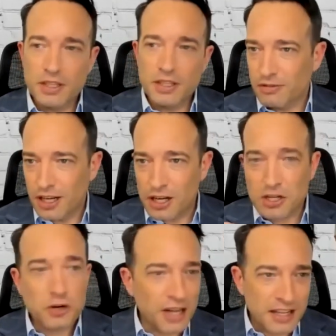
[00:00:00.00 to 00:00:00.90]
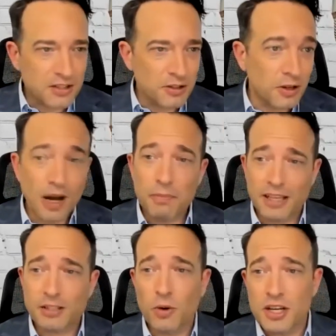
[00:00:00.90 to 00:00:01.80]
sort of a short answer to a
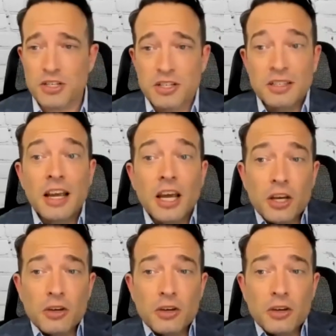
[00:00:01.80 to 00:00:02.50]
complex question.